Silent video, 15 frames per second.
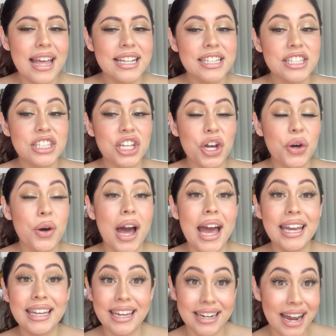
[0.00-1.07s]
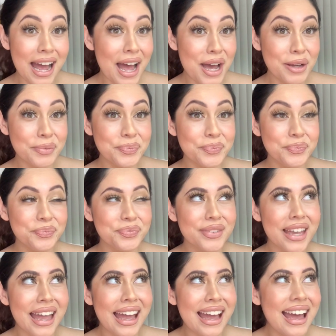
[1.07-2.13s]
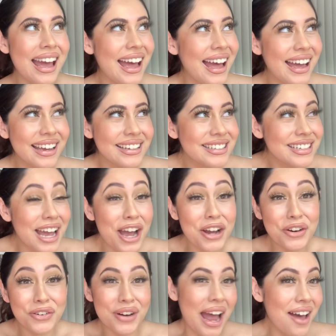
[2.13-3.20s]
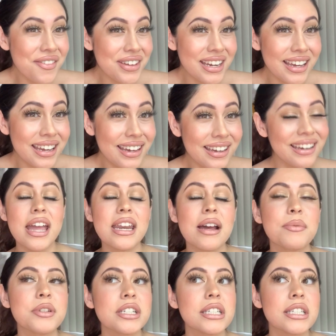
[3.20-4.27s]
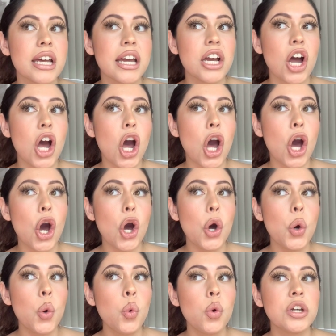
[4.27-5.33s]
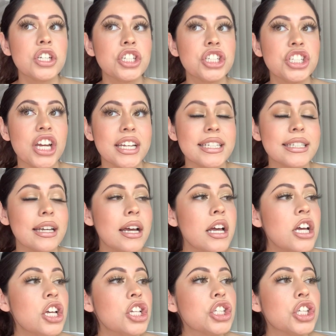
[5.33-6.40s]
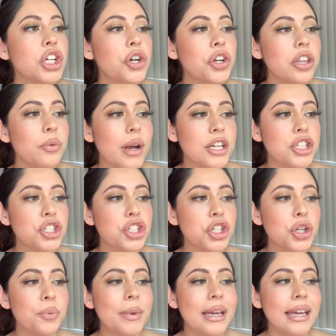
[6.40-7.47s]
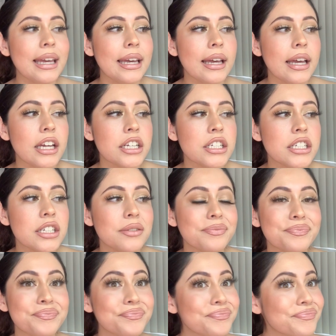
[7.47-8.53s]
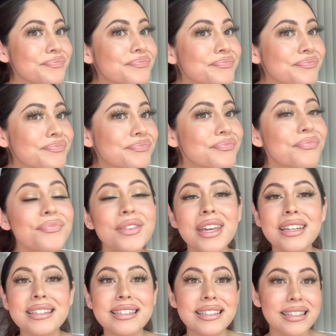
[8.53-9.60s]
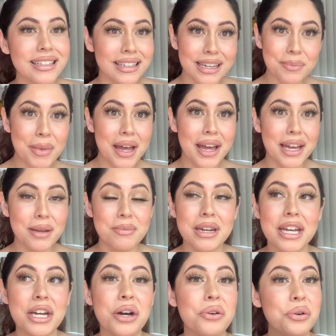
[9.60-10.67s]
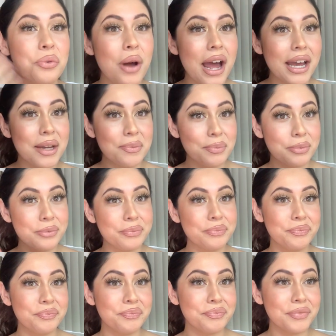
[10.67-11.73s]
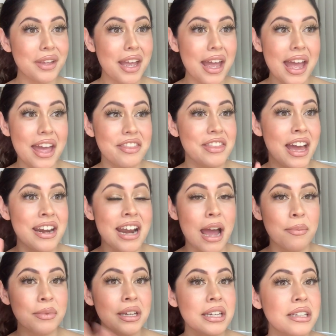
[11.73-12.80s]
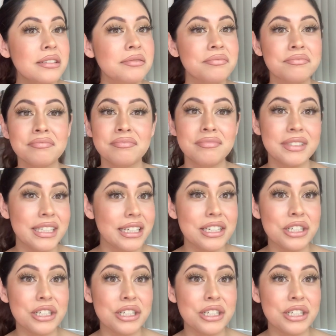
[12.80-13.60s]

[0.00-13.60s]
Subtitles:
So I get up, and gravity, and I'm just like, oh shit. So I go to the restroom, and TMI, but I go to wipe, and that napkin didn't do